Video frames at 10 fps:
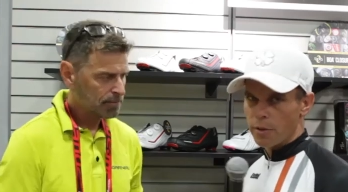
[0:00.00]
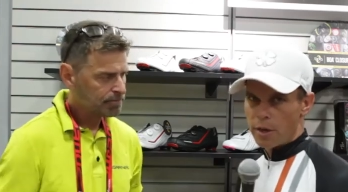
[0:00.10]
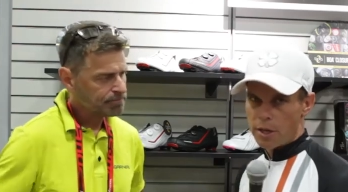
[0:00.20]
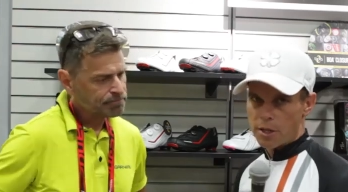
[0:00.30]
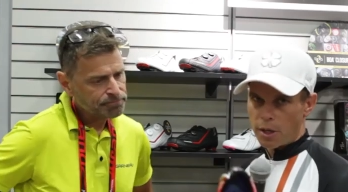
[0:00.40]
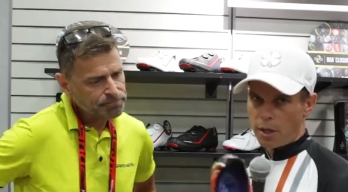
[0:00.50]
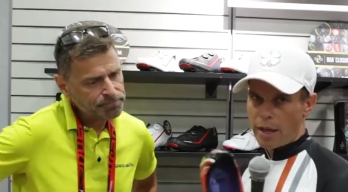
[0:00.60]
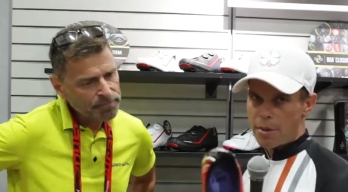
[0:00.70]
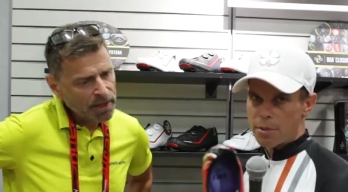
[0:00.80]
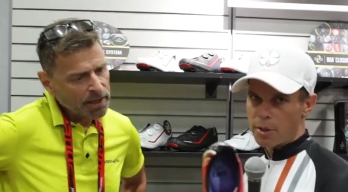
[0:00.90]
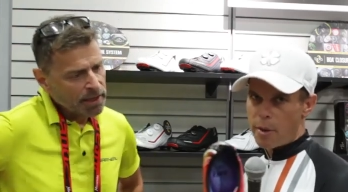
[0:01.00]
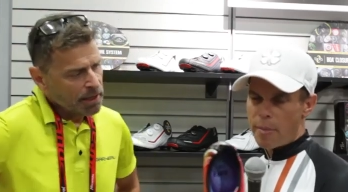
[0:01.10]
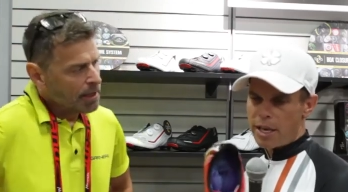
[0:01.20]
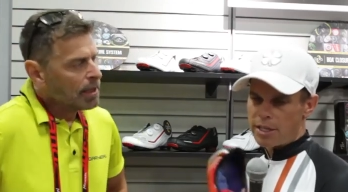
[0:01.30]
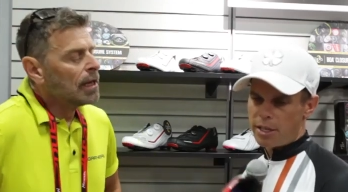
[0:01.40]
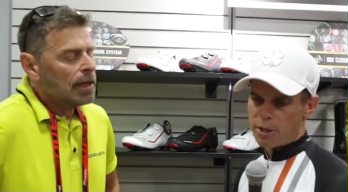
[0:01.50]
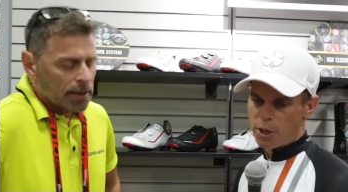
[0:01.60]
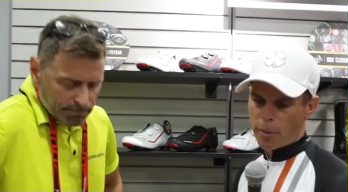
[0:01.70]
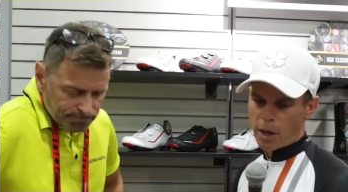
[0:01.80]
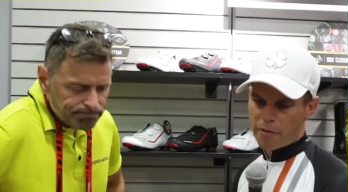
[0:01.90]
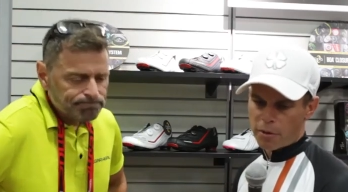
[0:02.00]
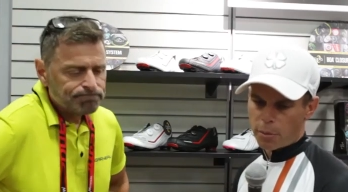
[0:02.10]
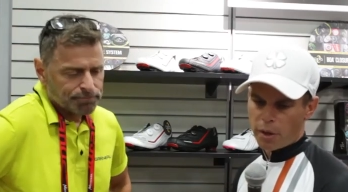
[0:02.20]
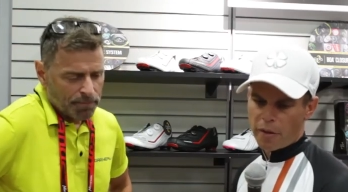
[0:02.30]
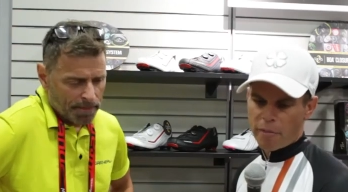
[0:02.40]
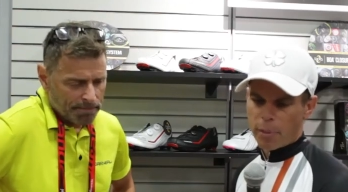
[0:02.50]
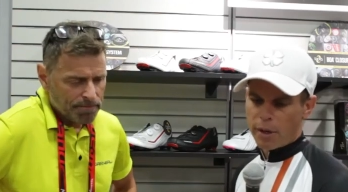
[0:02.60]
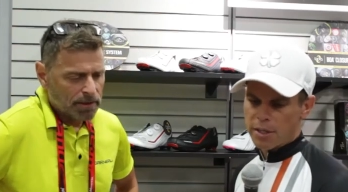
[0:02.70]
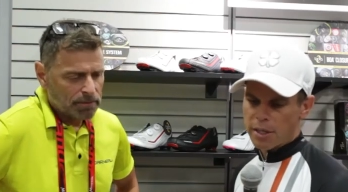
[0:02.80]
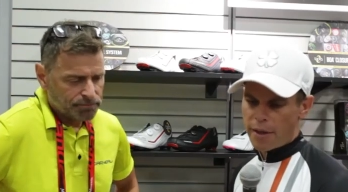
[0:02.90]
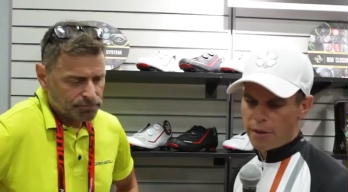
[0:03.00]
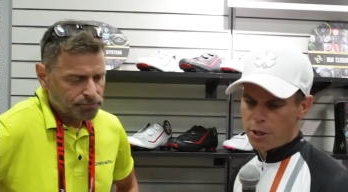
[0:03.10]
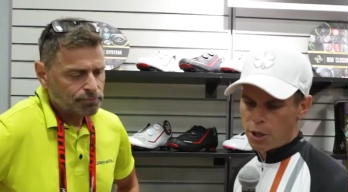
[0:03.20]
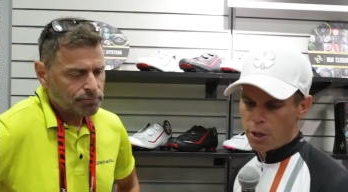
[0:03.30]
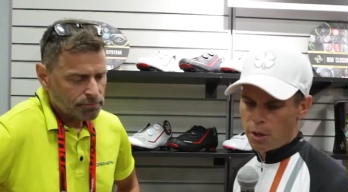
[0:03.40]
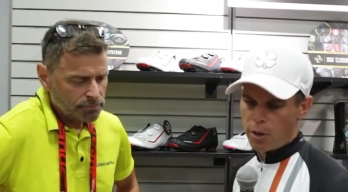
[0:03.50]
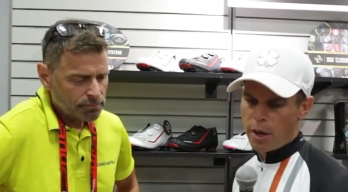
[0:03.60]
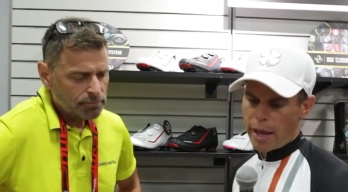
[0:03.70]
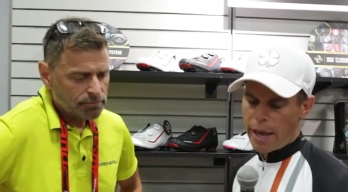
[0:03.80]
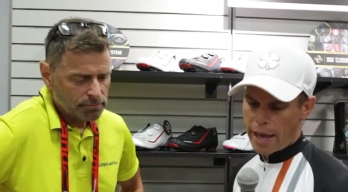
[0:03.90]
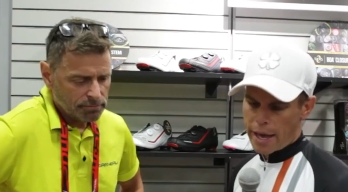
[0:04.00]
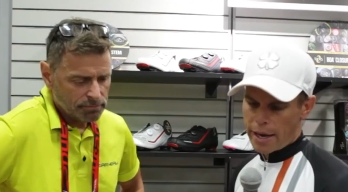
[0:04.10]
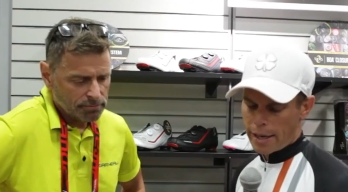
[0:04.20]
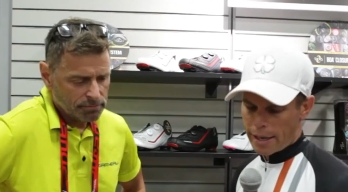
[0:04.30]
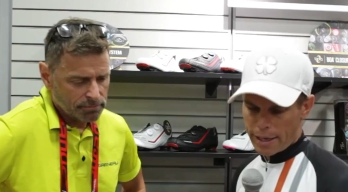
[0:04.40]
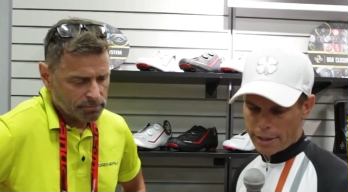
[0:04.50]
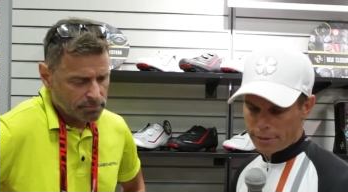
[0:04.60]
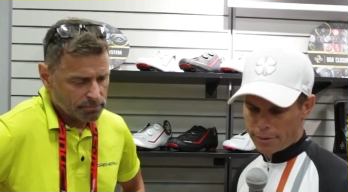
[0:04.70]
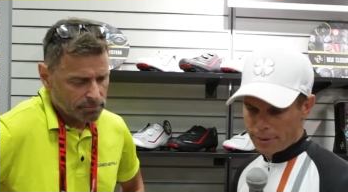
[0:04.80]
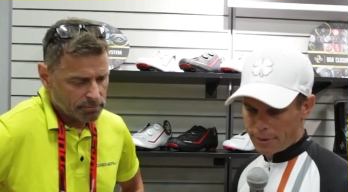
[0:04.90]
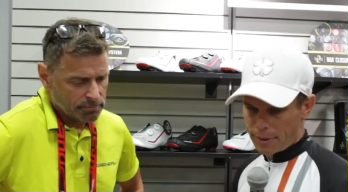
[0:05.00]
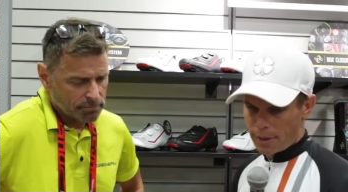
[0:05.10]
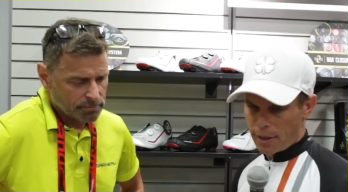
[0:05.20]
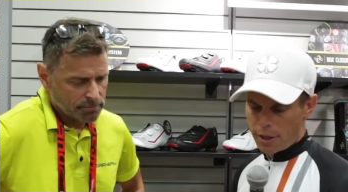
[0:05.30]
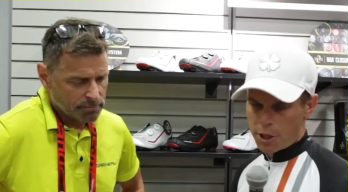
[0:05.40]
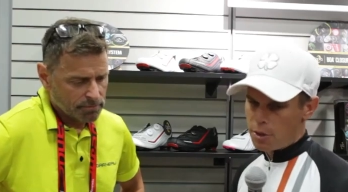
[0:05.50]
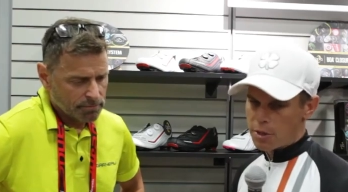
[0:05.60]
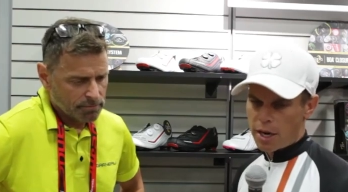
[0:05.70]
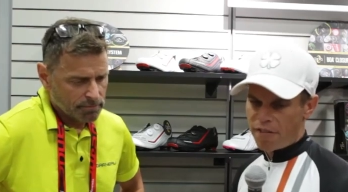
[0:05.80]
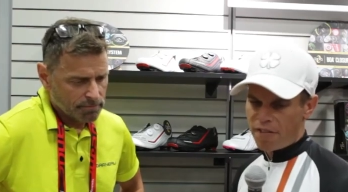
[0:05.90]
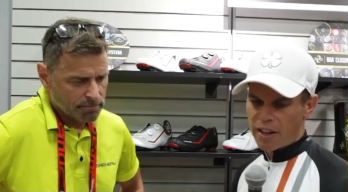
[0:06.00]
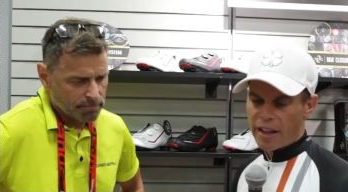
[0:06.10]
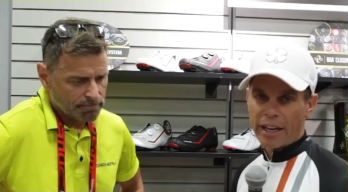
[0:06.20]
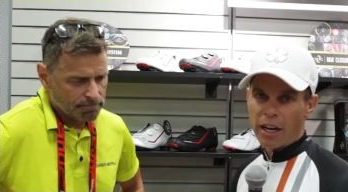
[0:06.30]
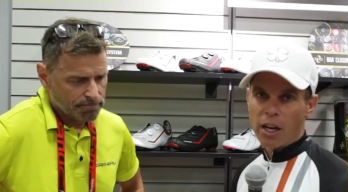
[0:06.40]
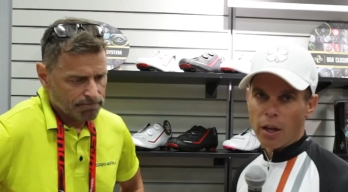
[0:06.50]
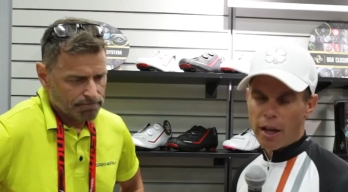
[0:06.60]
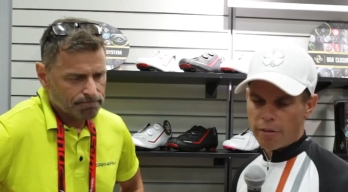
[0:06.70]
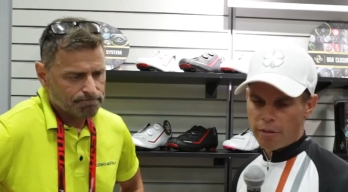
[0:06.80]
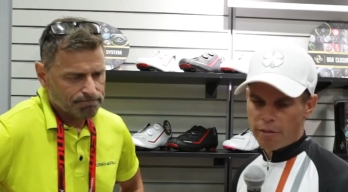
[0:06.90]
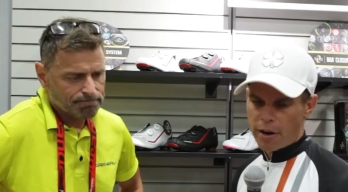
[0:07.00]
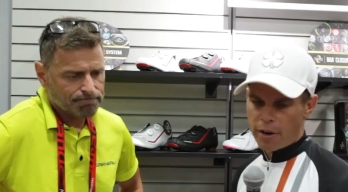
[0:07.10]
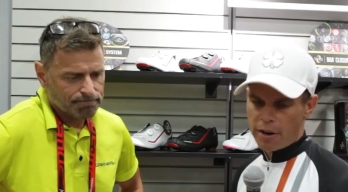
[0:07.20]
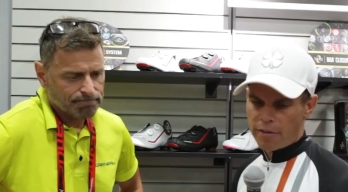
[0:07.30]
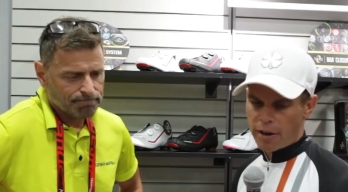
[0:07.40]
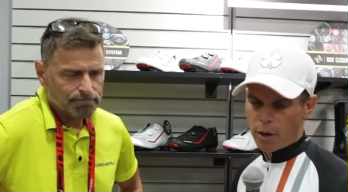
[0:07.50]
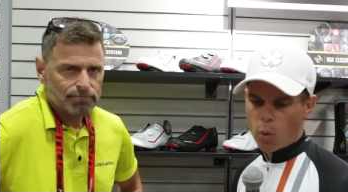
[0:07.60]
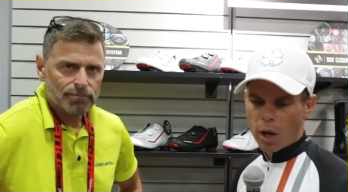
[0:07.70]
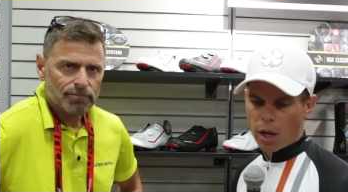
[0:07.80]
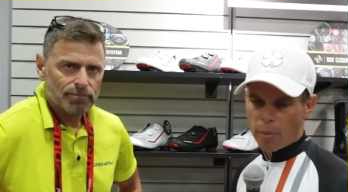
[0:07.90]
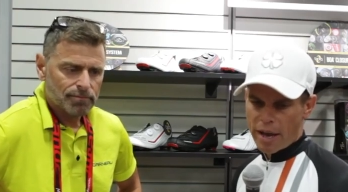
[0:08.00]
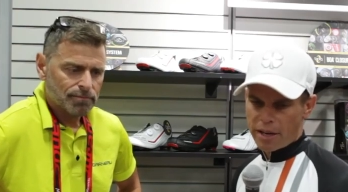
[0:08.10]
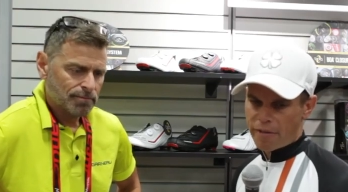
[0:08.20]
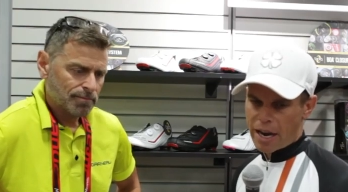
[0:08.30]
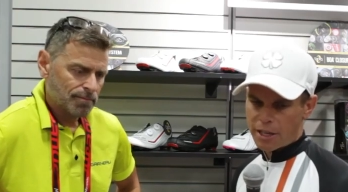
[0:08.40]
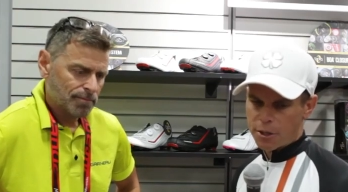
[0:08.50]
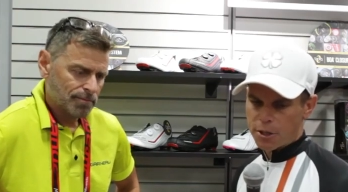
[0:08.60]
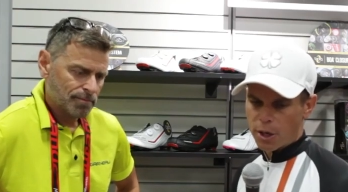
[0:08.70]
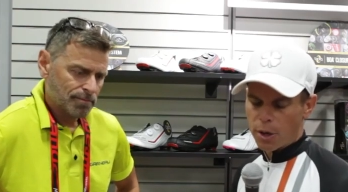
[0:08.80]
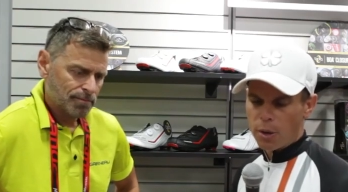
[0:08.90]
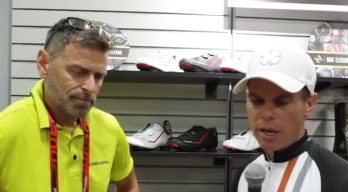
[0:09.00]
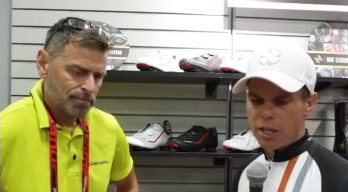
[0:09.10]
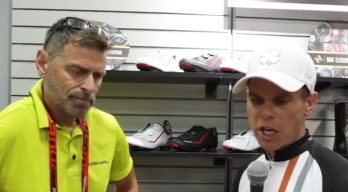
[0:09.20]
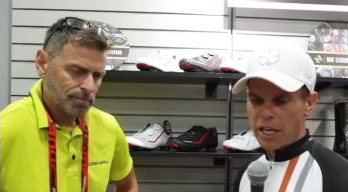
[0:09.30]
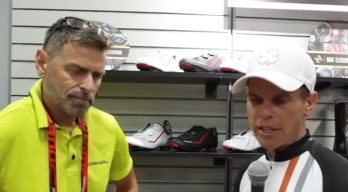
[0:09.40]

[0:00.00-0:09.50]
Speaker 1: the insole, absolutely amazing, super comfortable that they put inside this shoe, and uh, shoe's going to fit like a glove. Very, very well manufactured. So check